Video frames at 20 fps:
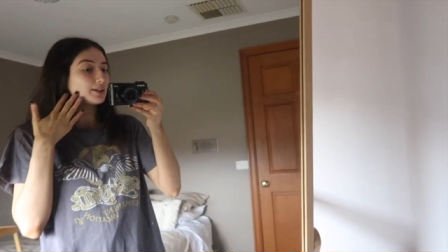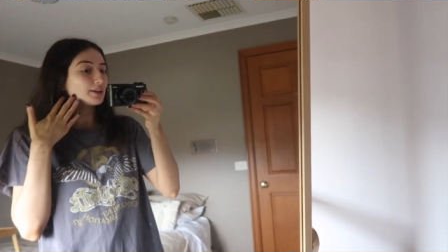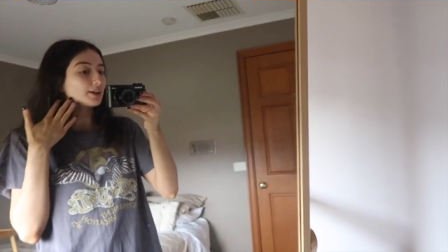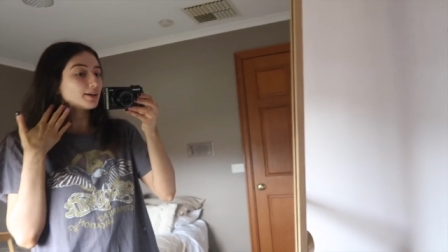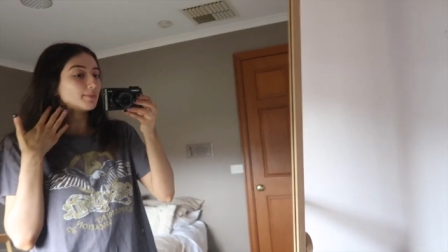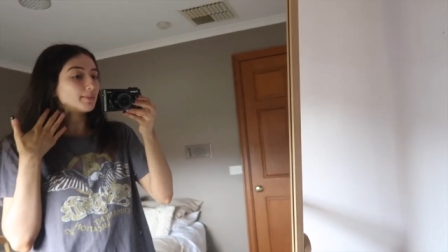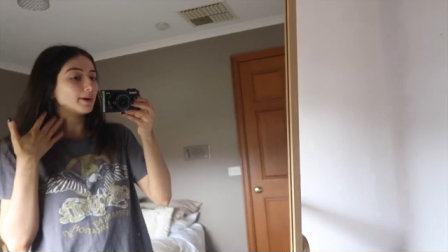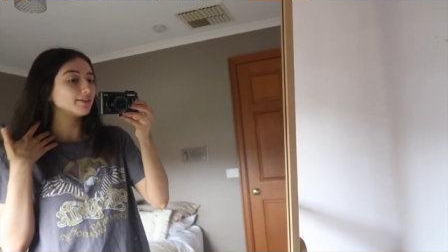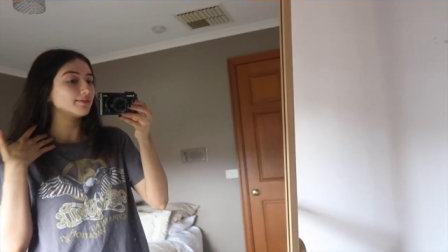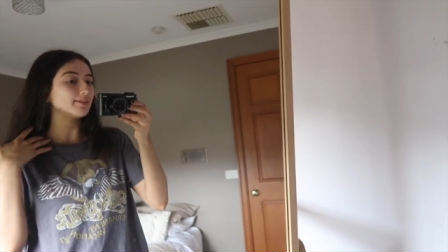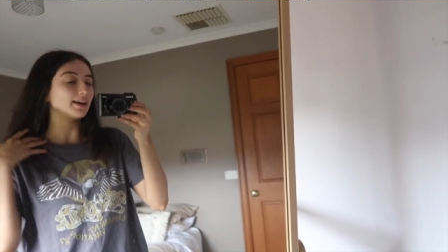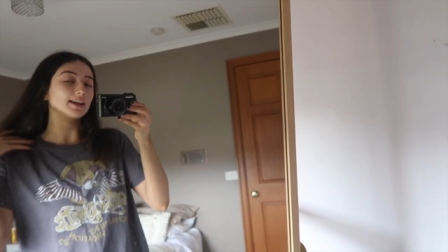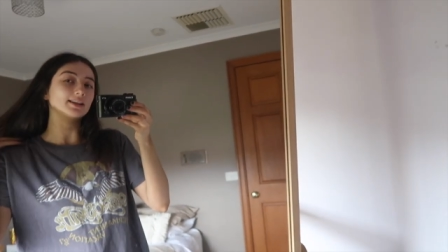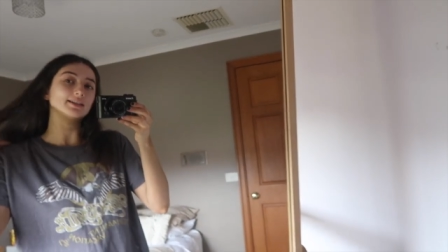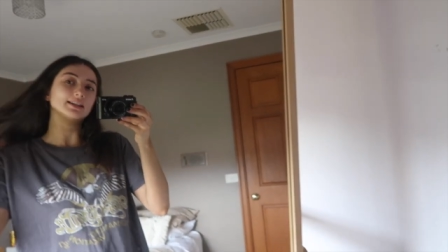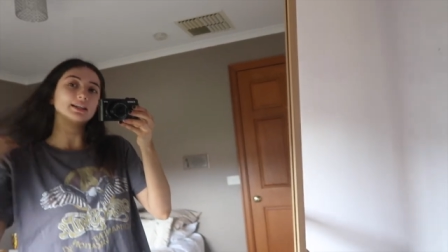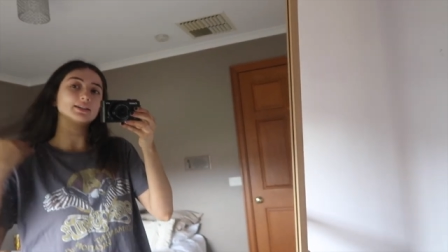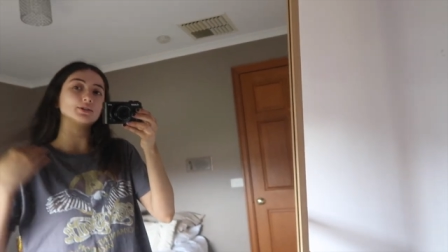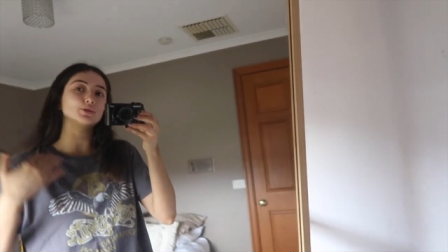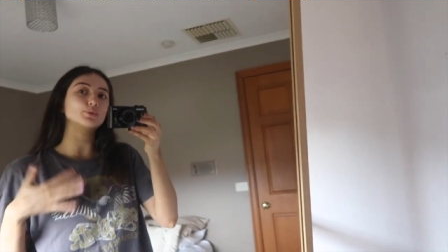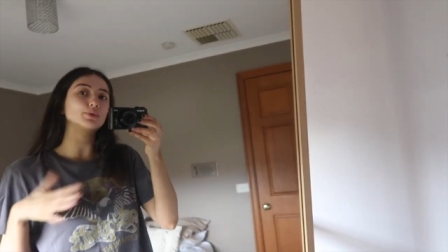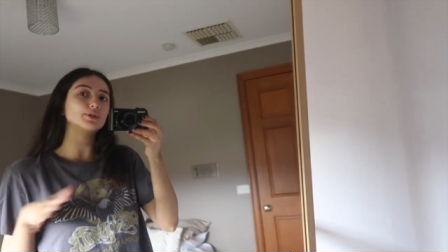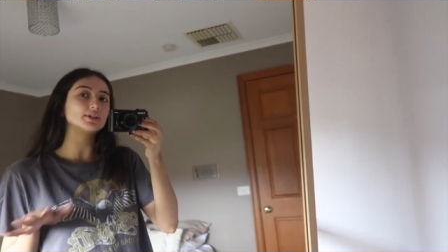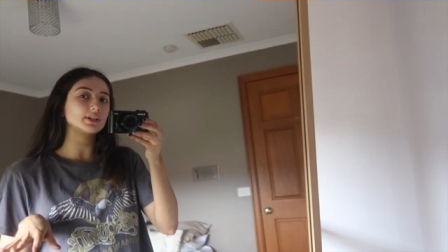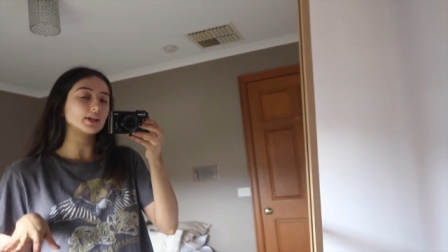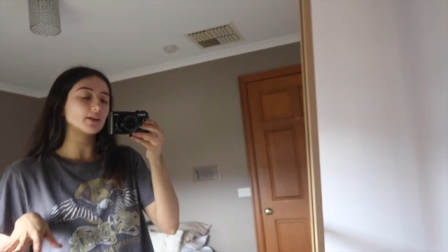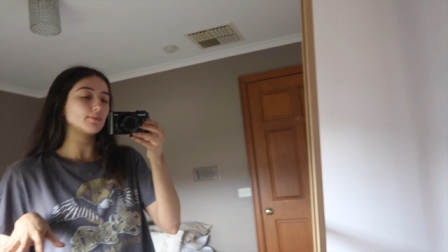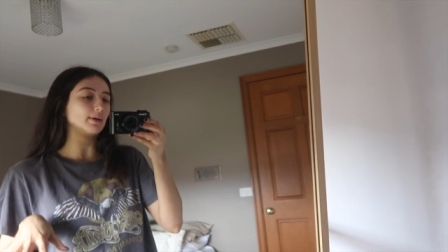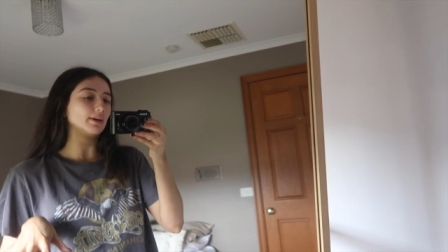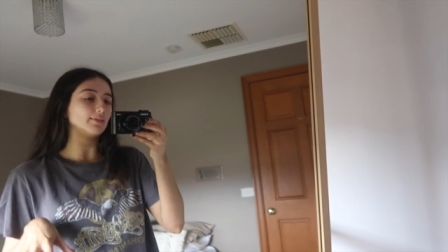look at my face i just wanted
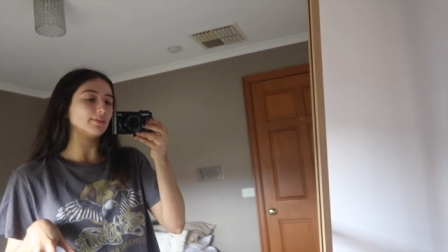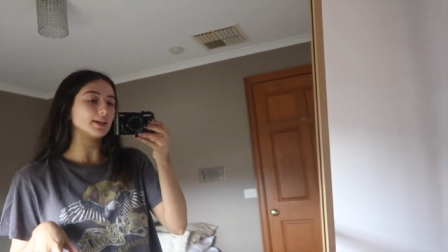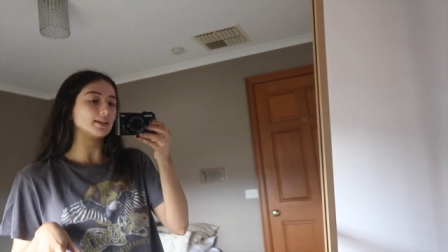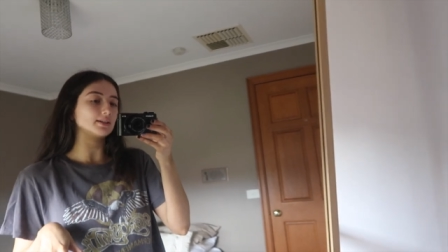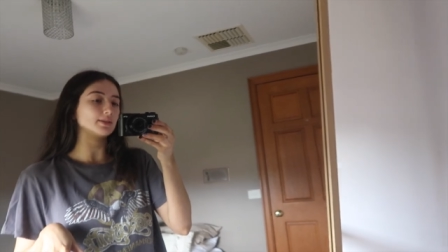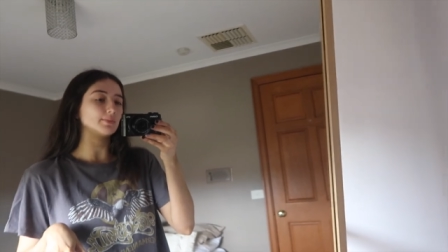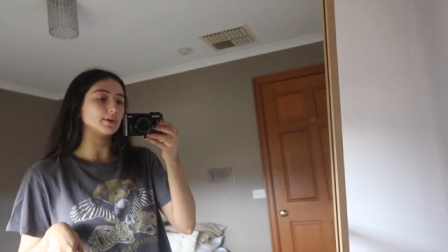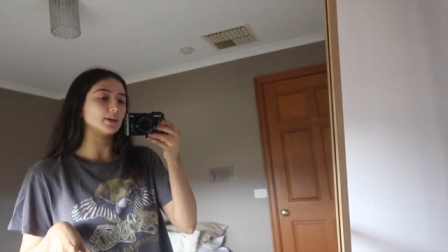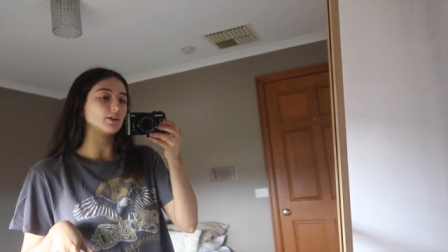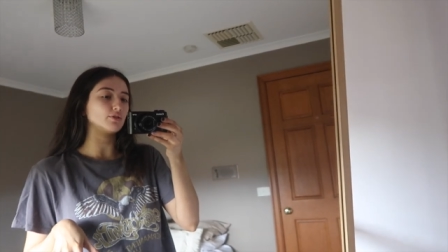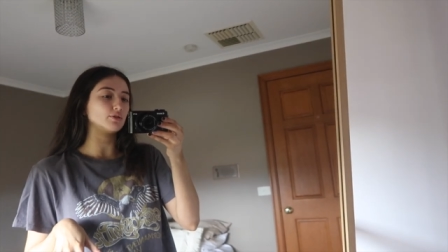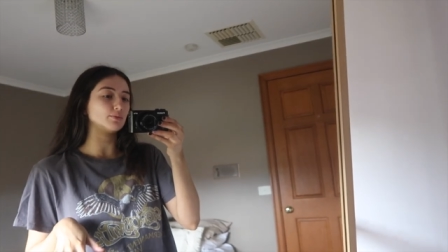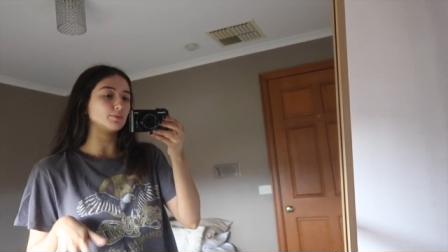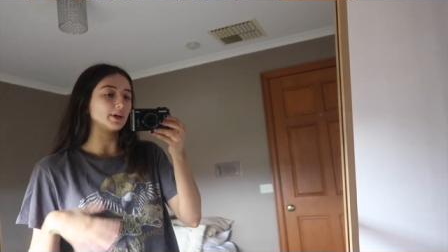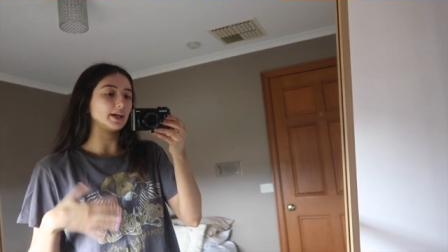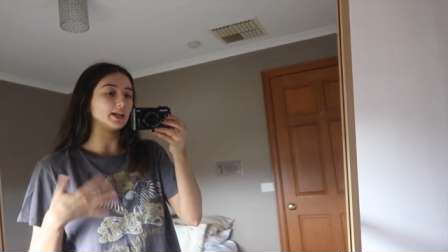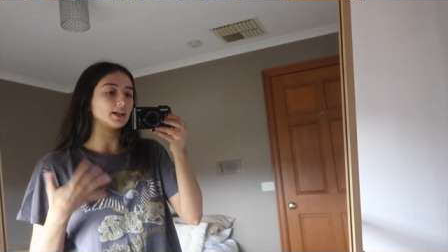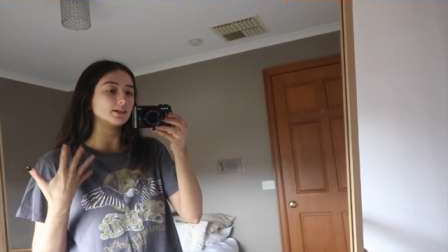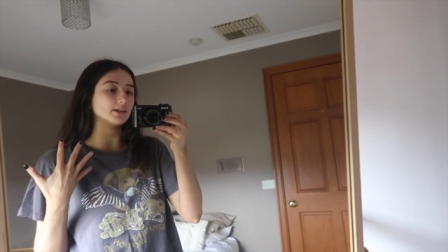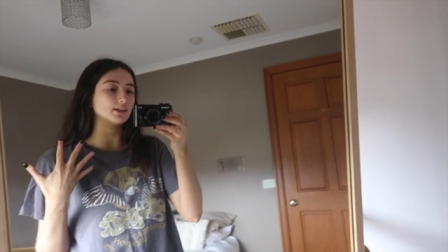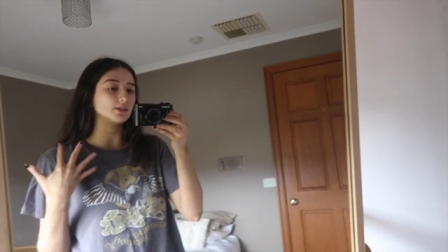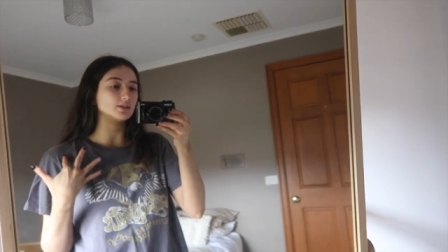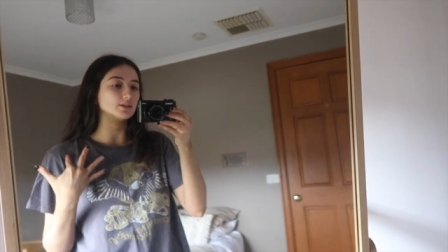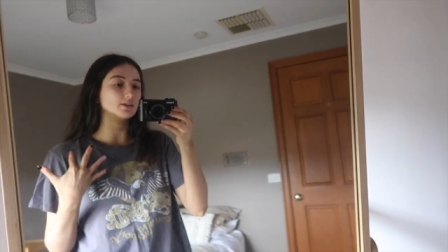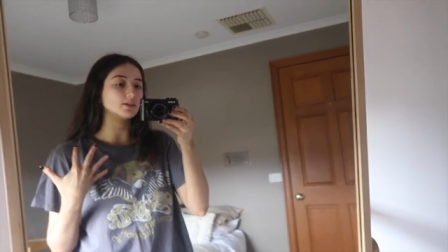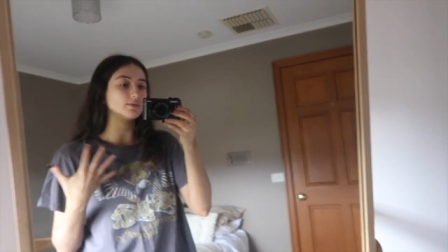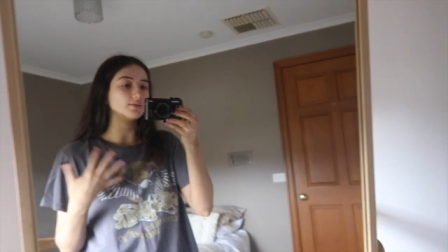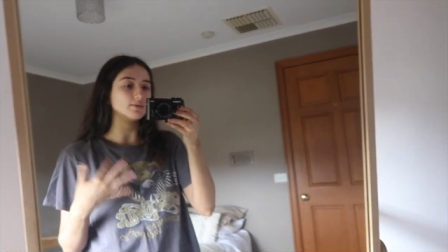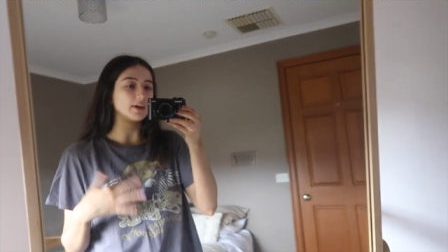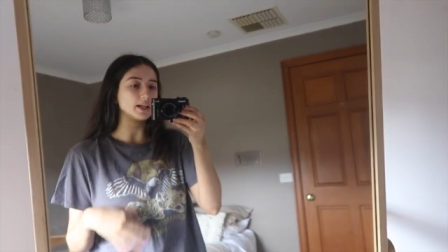to give my face a bit of a break because i just
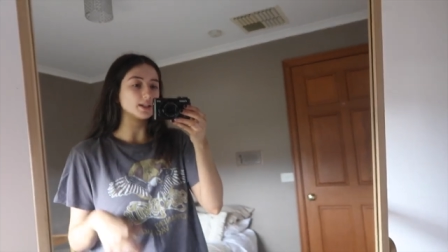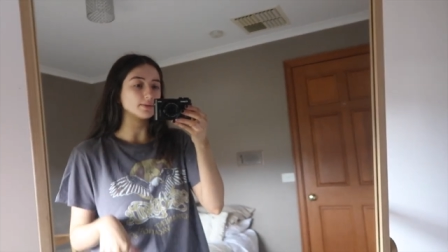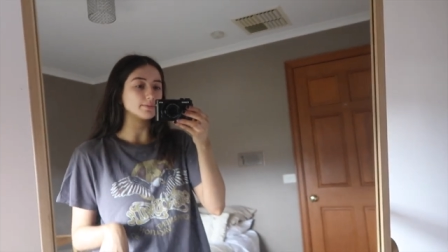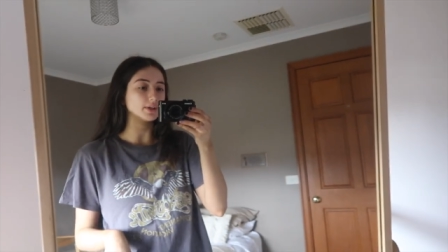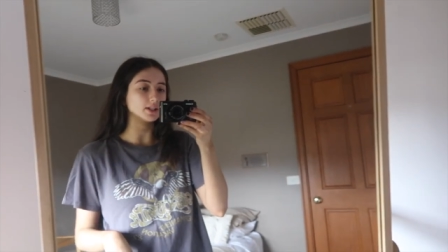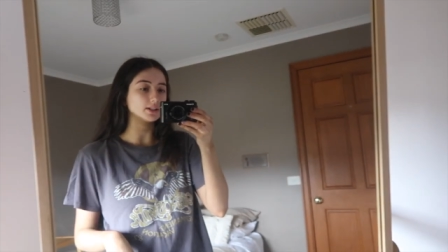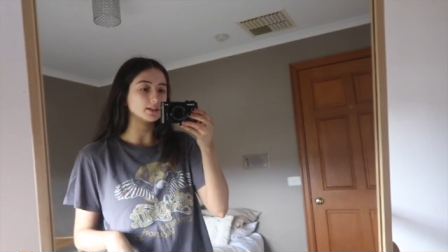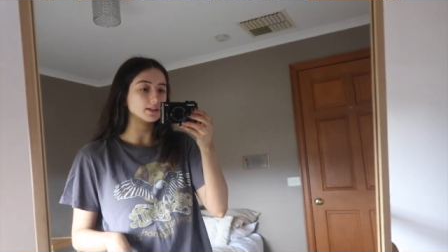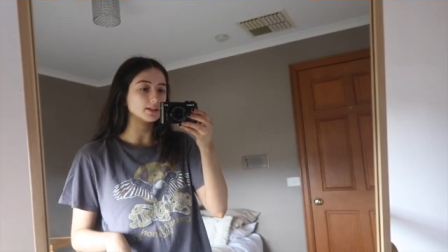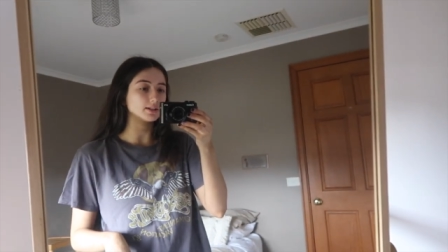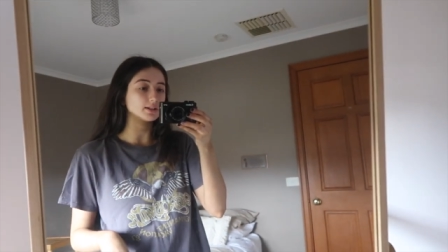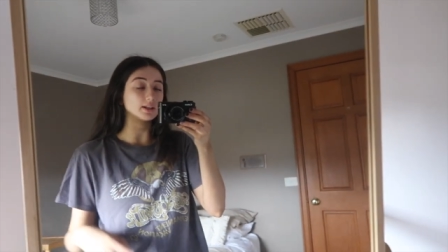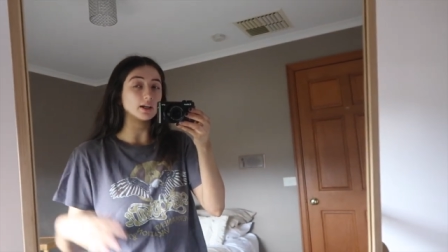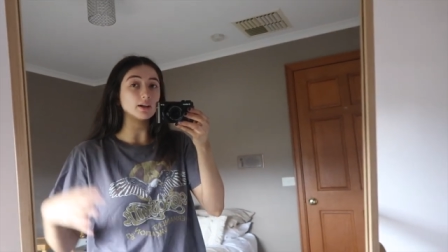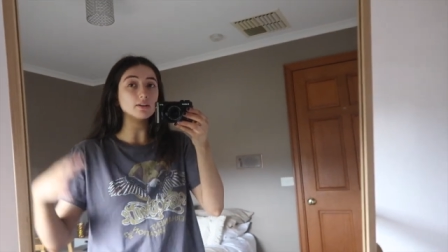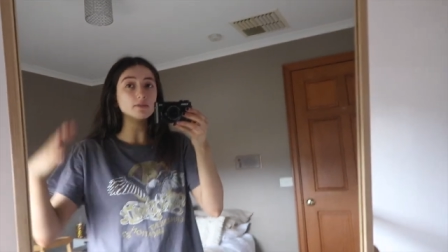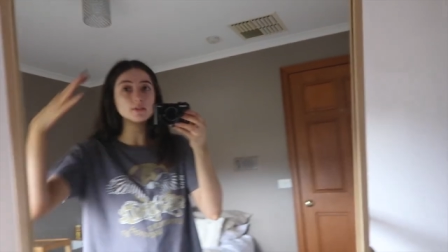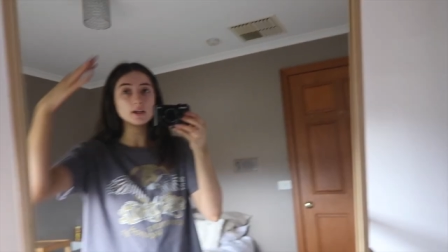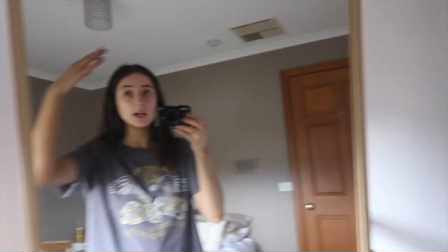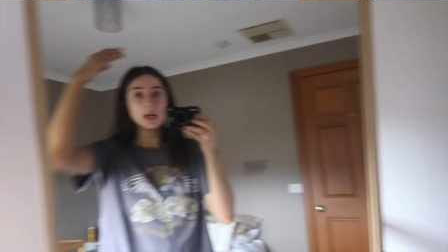did a face mask and stuff